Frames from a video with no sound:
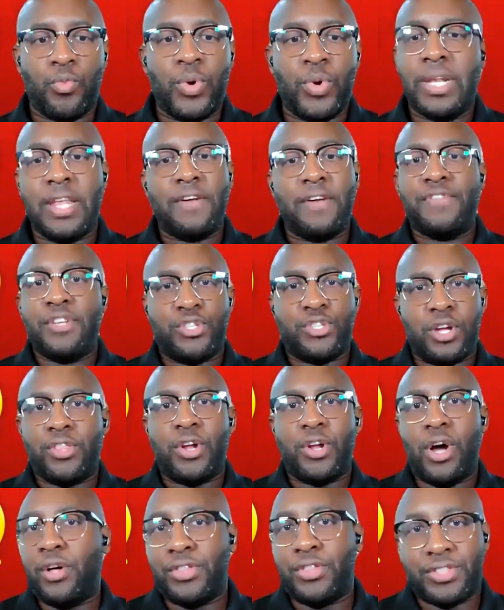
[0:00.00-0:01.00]
we loved each
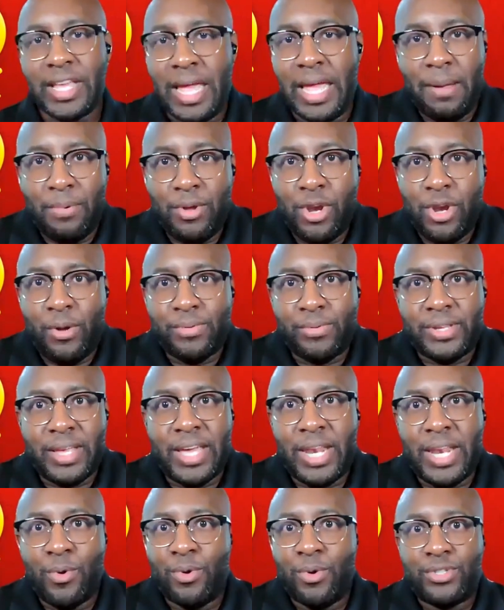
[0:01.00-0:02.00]
other all the same. You know what I'm
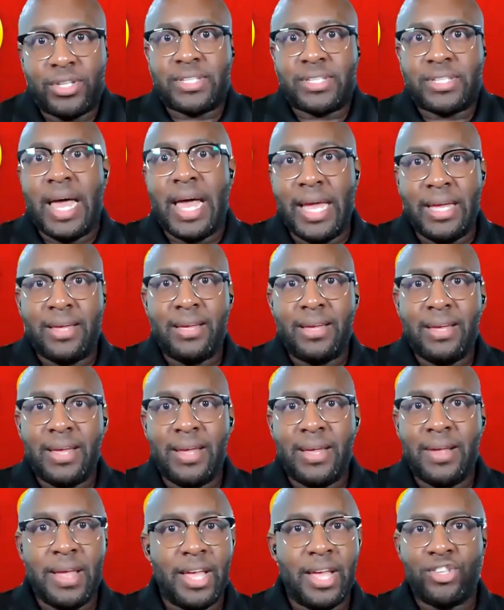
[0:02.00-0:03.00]
saying? It was just like
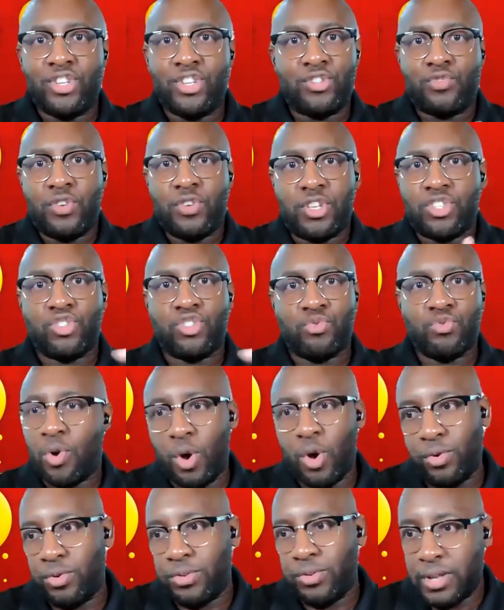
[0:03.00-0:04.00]
it just it just
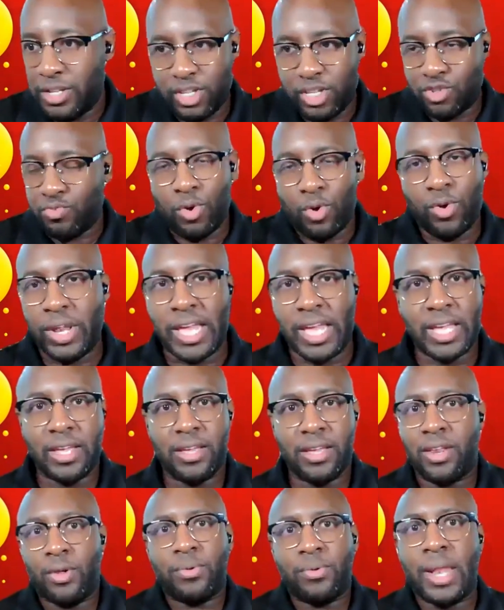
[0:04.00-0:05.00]
rolled it just rolled
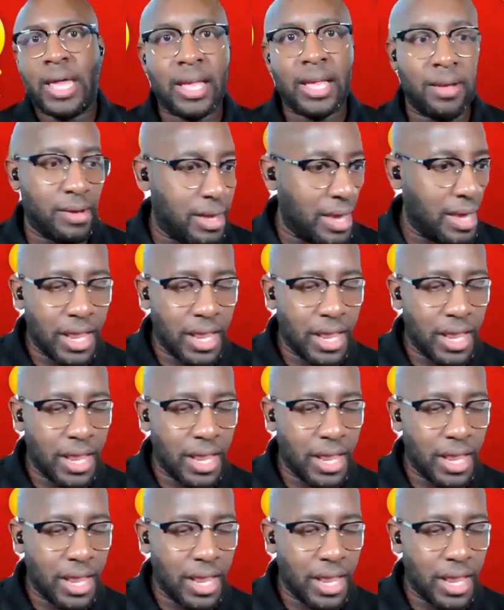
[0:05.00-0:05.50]
like you know like